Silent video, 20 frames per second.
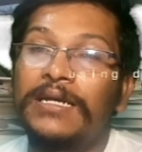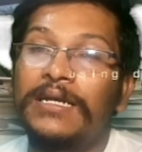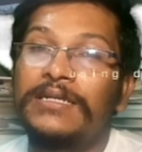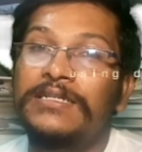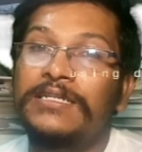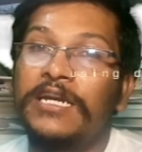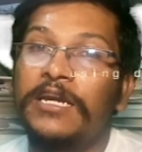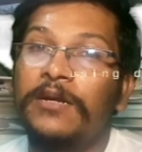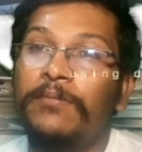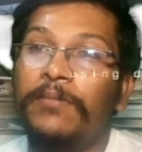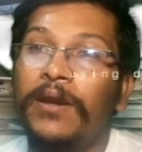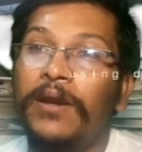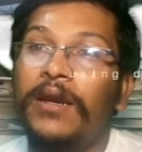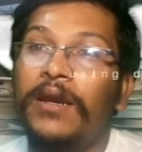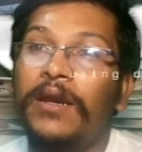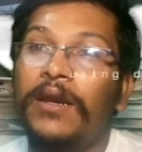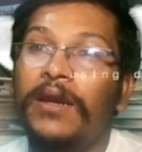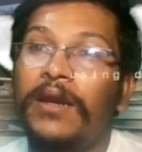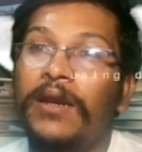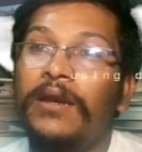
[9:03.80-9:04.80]

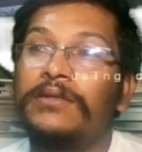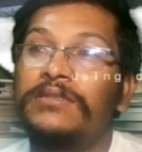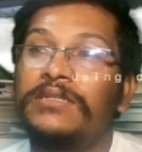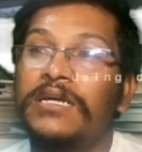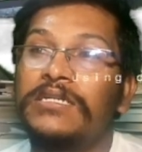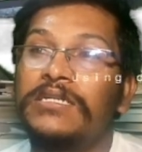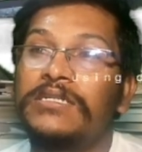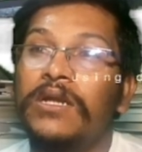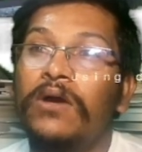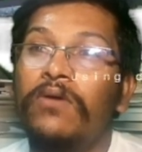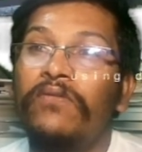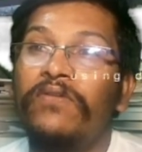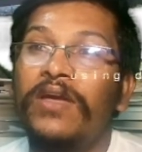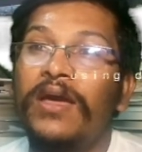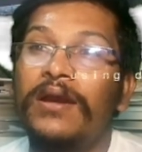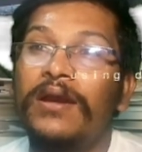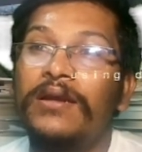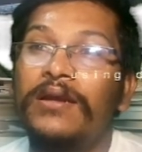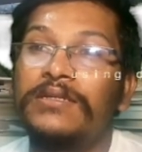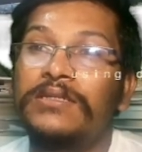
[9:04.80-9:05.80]
statement. Just now we
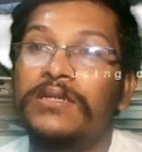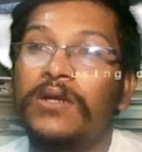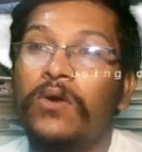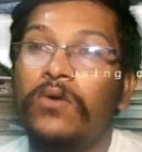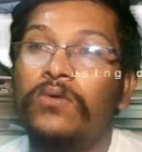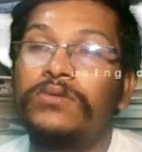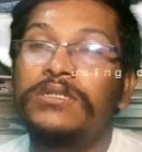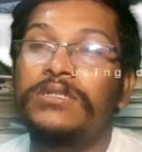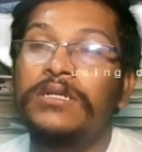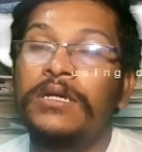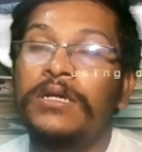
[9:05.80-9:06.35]
are discussed